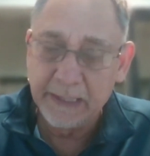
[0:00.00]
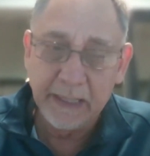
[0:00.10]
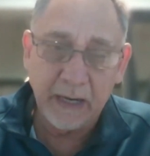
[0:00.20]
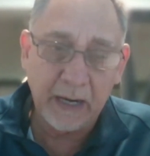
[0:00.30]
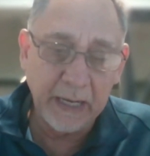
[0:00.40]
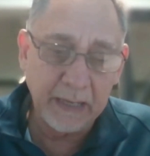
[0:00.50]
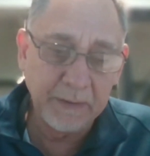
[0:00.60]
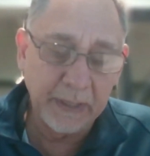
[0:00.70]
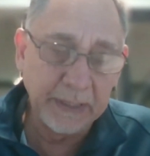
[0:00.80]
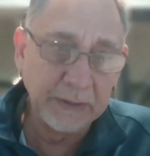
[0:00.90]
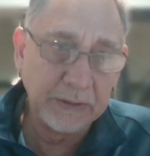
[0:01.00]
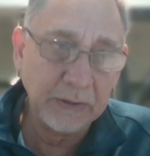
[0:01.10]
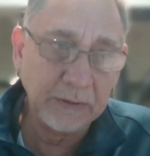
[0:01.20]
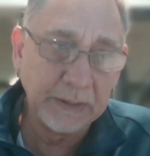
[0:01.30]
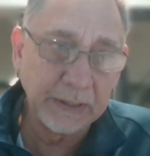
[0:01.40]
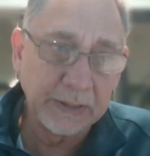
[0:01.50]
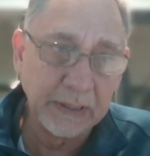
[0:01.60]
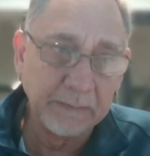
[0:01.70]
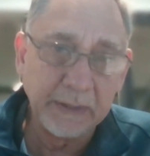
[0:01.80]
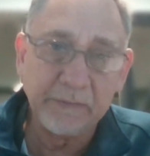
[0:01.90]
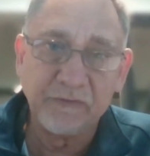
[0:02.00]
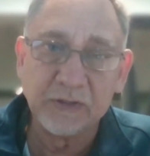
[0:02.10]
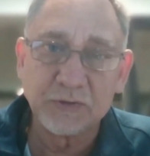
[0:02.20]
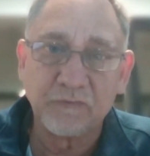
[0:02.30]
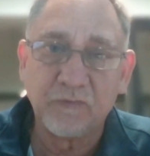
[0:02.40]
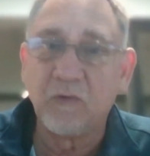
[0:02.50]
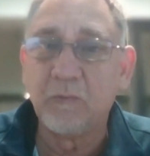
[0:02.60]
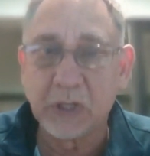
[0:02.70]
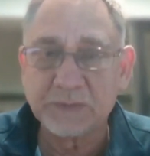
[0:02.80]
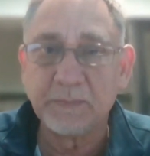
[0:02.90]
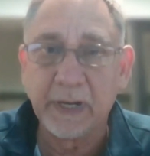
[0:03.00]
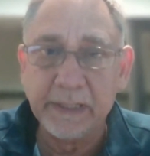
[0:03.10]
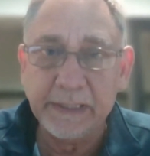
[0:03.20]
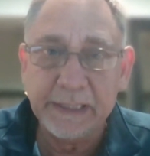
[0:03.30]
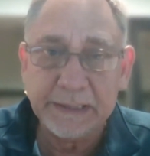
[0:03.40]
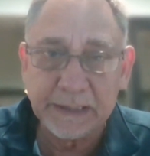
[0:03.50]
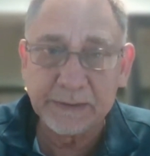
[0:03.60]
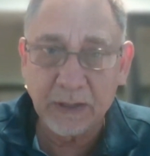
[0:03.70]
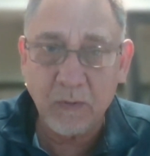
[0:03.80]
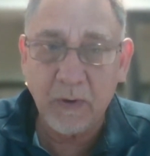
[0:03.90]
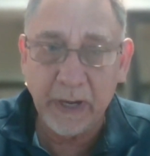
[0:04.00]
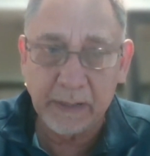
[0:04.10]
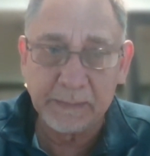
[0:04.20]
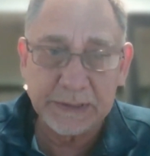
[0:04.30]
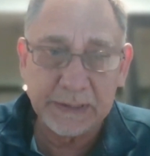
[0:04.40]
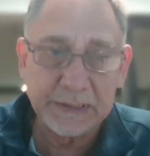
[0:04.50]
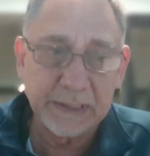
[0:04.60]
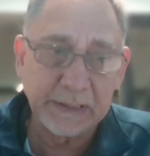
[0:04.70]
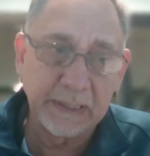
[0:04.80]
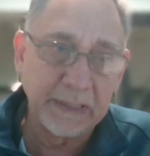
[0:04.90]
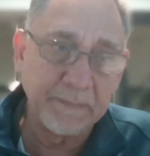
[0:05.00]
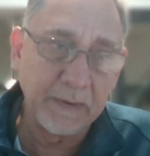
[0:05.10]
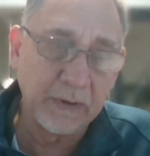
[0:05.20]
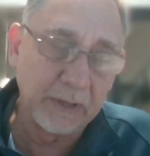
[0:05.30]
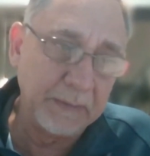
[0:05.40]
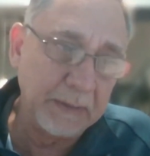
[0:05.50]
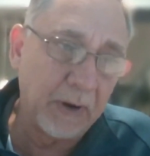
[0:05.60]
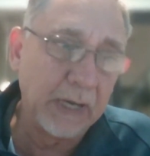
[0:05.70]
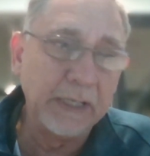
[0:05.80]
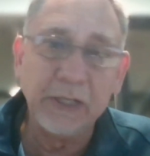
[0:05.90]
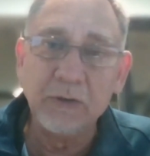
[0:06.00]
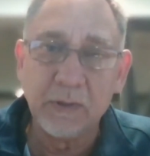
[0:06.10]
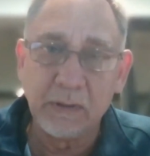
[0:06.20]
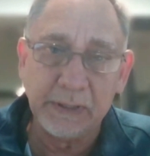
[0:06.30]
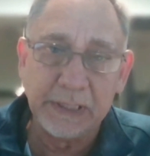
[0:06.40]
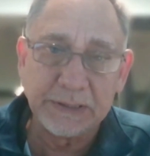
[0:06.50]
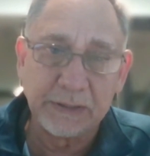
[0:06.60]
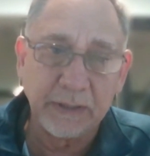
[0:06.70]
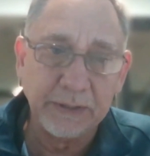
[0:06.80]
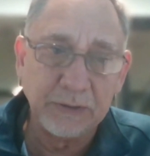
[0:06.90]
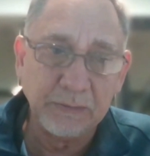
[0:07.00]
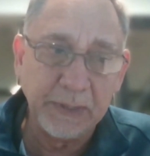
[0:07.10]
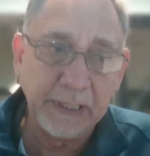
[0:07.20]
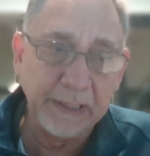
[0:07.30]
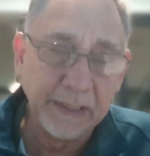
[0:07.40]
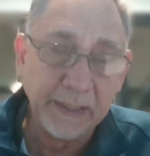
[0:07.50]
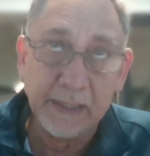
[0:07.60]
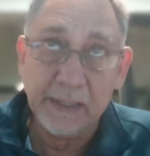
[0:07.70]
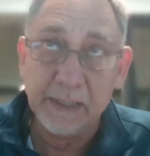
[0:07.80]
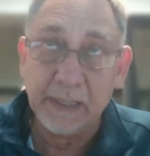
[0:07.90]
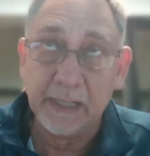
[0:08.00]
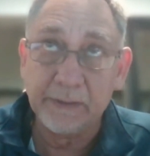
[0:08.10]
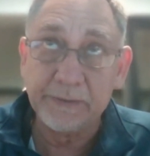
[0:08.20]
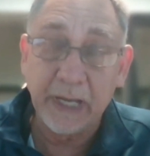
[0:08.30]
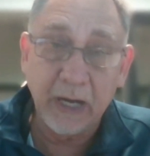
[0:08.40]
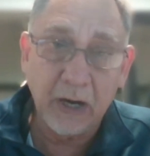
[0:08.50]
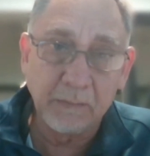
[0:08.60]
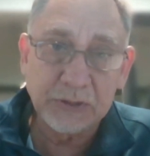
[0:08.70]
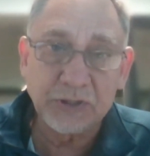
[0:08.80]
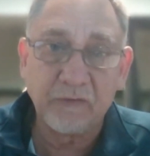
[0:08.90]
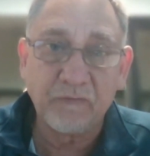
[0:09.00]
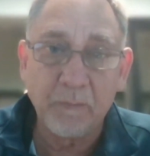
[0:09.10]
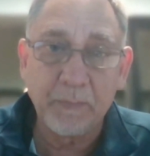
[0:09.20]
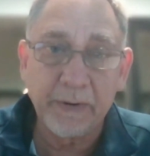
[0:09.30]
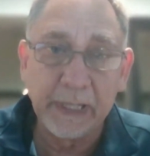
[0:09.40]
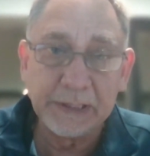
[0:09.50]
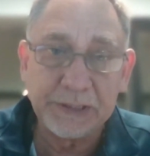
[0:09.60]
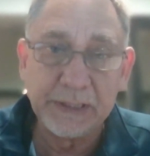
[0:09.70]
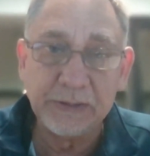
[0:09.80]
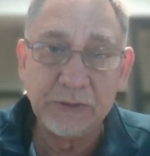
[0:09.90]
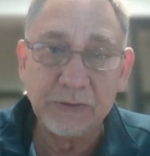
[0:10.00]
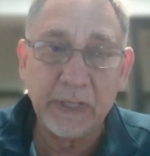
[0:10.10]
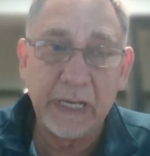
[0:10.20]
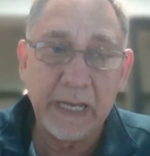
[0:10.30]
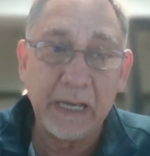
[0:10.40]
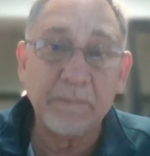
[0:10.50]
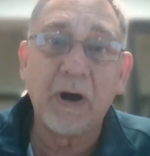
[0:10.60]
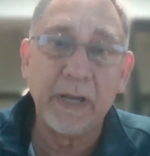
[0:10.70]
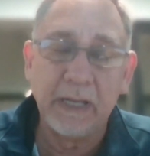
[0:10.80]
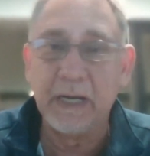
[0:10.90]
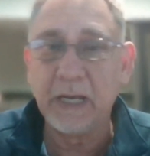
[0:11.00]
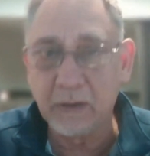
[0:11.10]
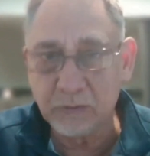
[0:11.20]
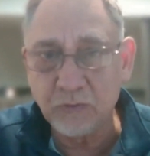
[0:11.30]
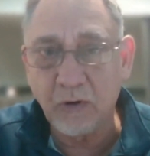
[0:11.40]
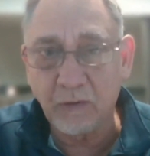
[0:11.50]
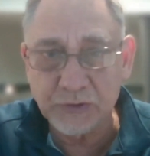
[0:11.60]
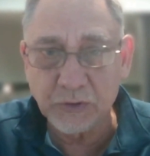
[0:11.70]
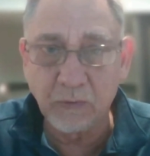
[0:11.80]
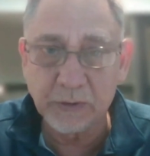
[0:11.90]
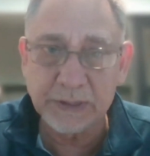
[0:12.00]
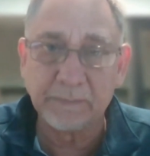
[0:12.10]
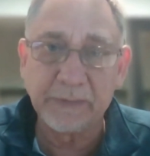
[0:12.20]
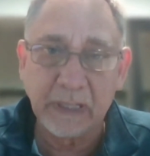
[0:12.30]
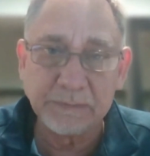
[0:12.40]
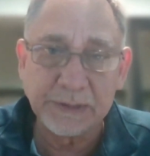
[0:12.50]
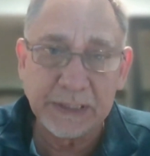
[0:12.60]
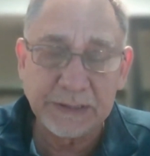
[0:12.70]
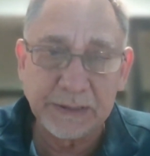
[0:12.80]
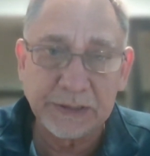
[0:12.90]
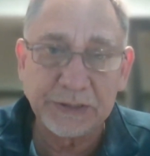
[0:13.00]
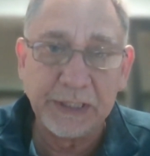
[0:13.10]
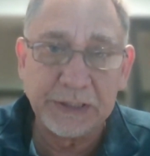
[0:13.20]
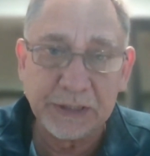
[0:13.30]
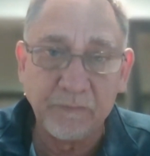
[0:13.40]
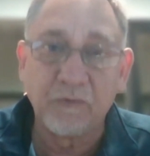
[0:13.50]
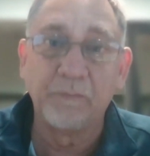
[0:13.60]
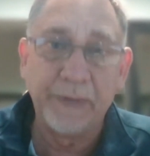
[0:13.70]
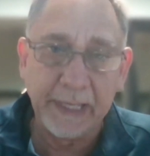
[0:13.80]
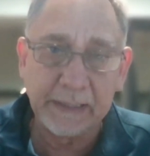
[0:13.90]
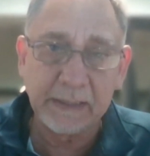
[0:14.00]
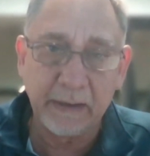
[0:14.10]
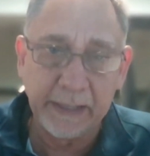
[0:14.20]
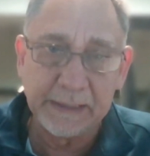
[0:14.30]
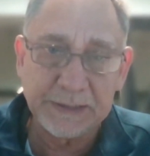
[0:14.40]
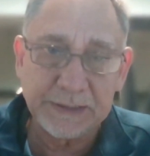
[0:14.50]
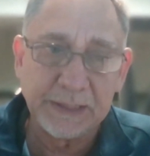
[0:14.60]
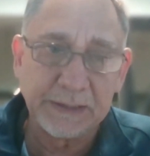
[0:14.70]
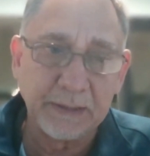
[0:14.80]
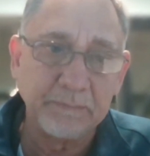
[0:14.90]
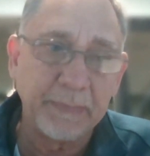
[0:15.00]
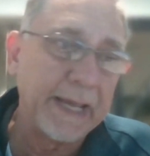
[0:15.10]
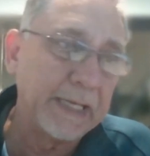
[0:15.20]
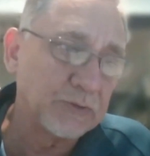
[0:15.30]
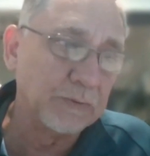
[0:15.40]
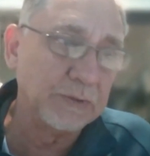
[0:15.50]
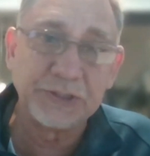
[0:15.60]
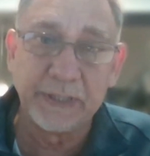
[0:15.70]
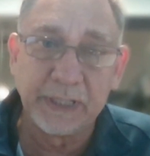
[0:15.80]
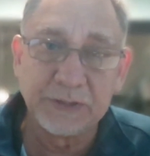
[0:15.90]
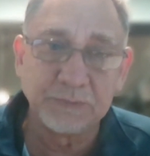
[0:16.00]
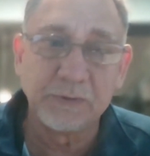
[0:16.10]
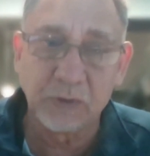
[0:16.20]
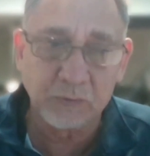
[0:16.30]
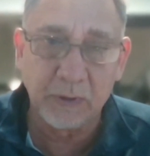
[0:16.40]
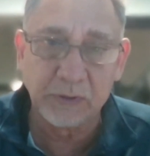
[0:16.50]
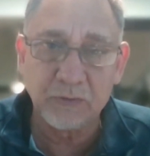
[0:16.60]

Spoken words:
I am going to determine, first of all, what's my needs and requirements. Is it going to be bilingual? Is it going to be the hours of operation? Am I allowed to offshore? Sometimes there's restrictions from their clients, certain banks or insurance would not want to